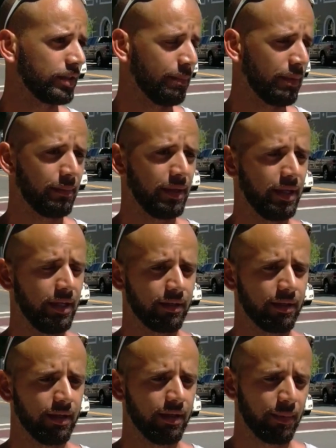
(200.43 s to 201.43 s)
And maybe
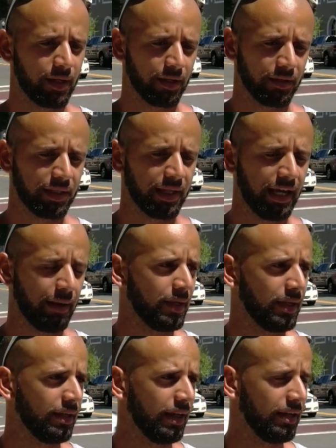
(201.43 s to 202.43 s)
because of this
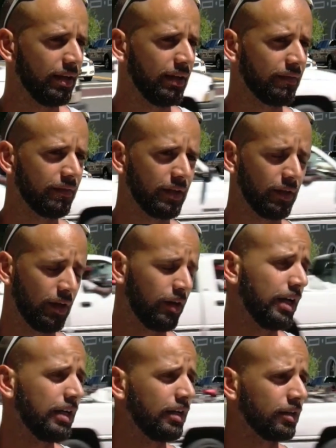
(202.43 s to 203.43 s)
happening, that if there are
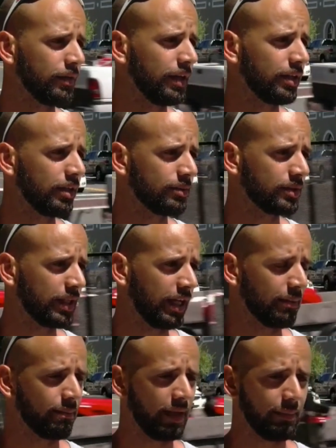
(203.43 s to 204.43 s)
any other victims,
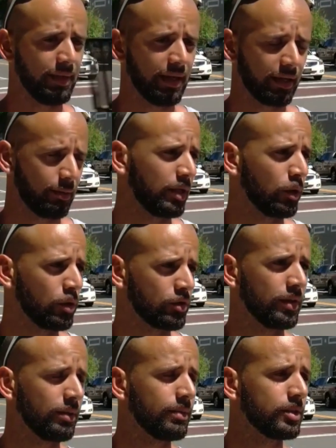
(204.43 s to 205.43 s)
that maybe that could be closure
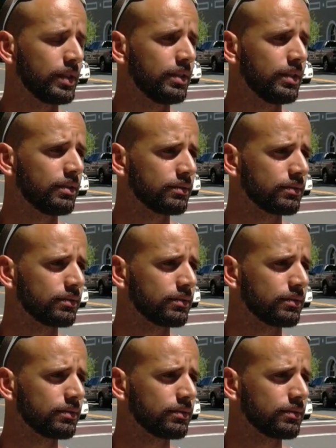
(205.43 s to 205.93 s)
for them as well.